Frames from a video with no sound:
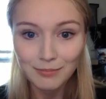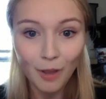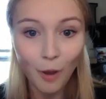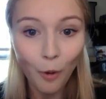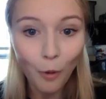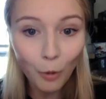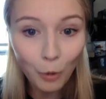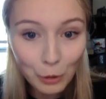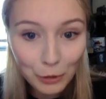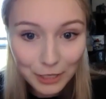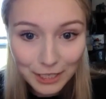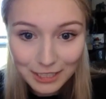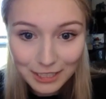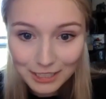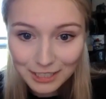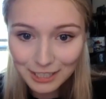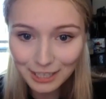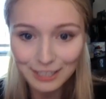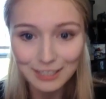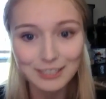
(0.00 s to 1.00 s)
All the
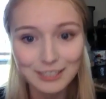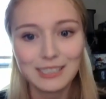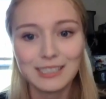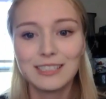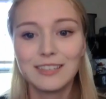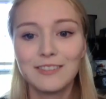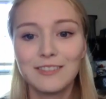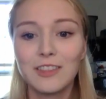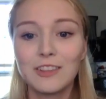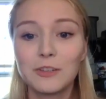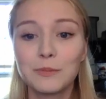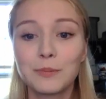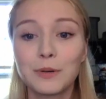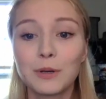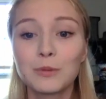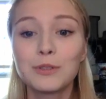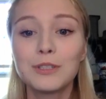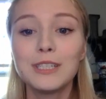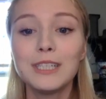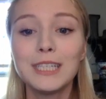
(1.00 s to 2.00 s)
injustice of this
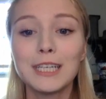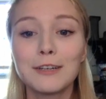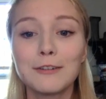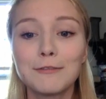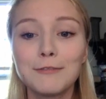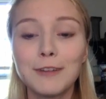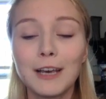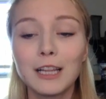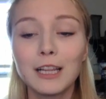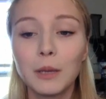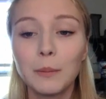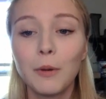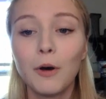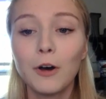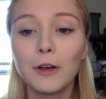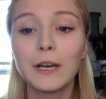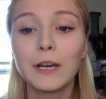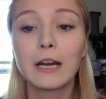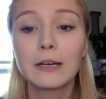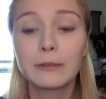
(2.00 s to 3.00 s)
proceeding fell
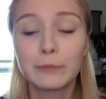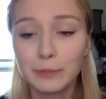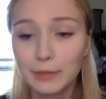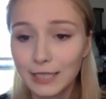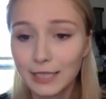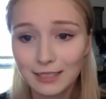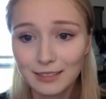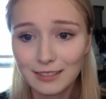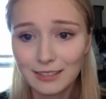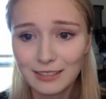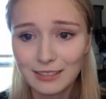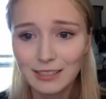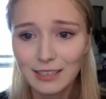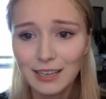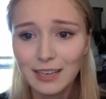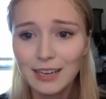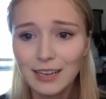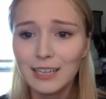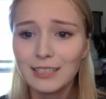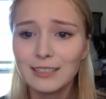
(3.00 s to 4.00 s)
upon our prince.
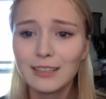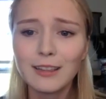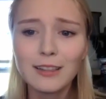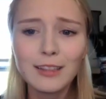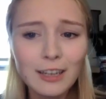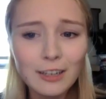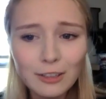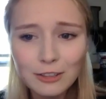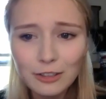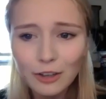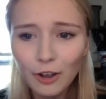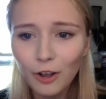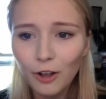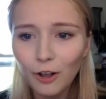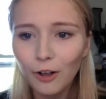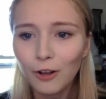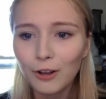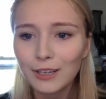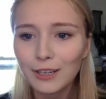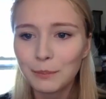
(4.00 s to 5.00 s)
The little
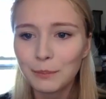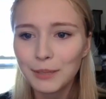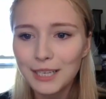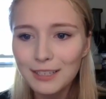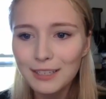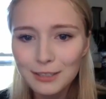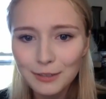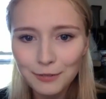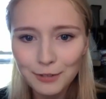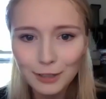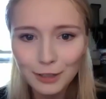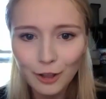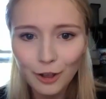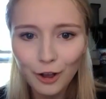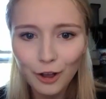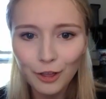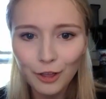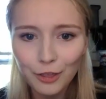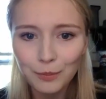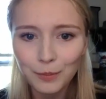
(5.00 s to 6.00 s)
dog and the piece of
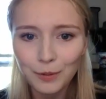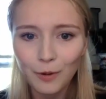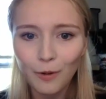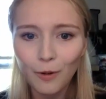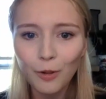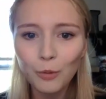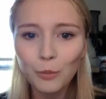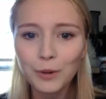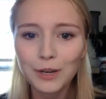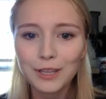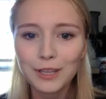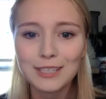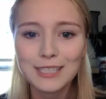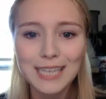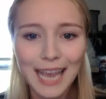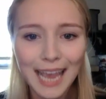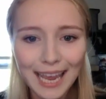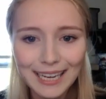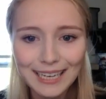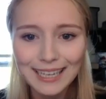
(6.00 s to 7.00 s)
cloth were all worth
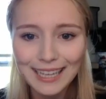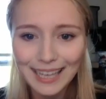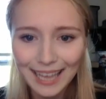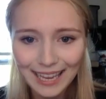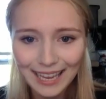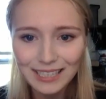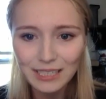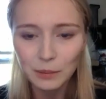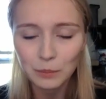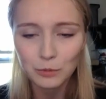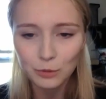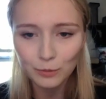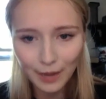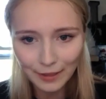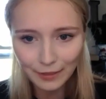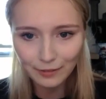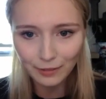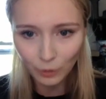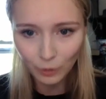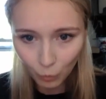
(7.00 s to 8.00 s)
10 kingdoms
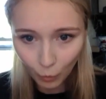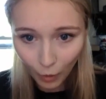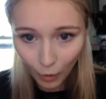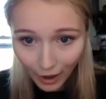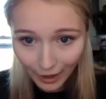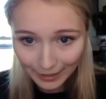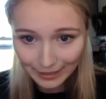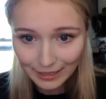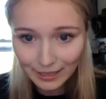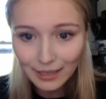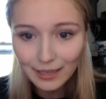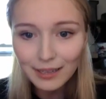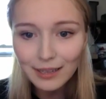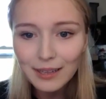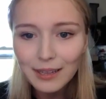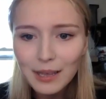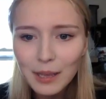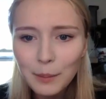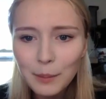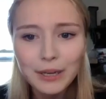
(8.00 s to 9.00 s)
rather than 1,
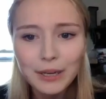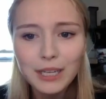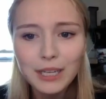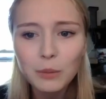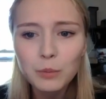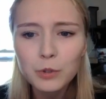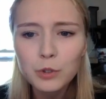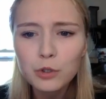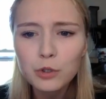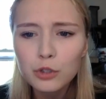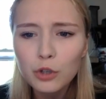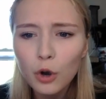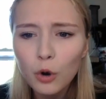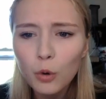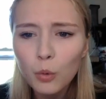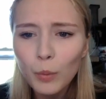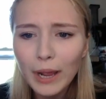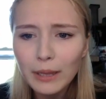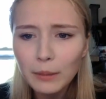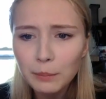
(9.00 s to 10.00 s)
but he was so
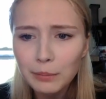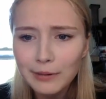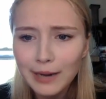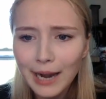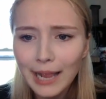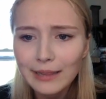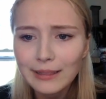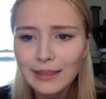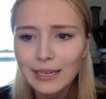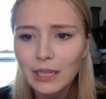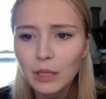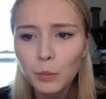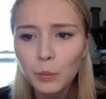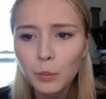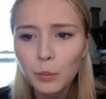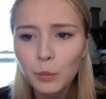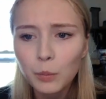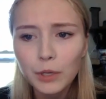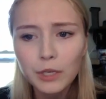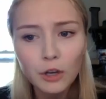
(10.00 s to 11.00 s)
well bred that he
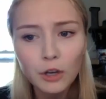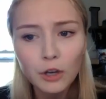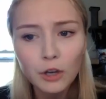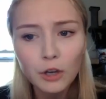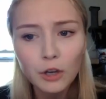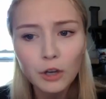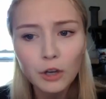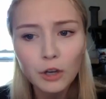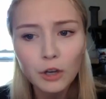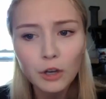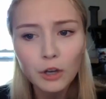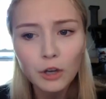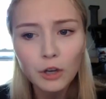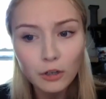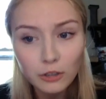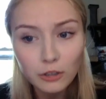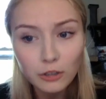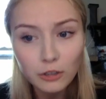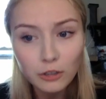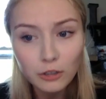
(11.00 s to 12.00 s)
would not
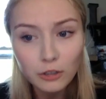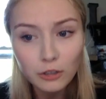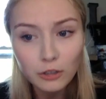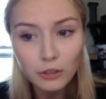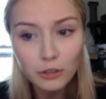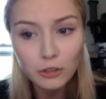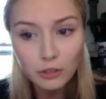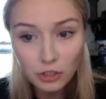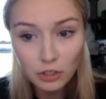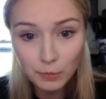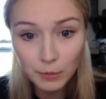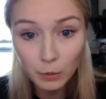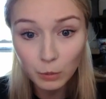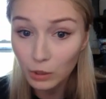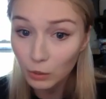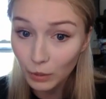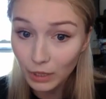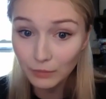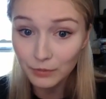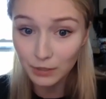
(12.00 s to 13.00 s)
dispute the will of his
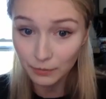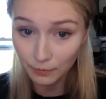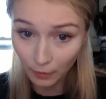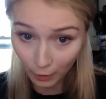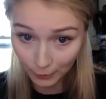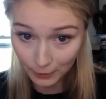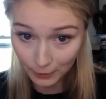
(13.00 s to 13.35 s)
father,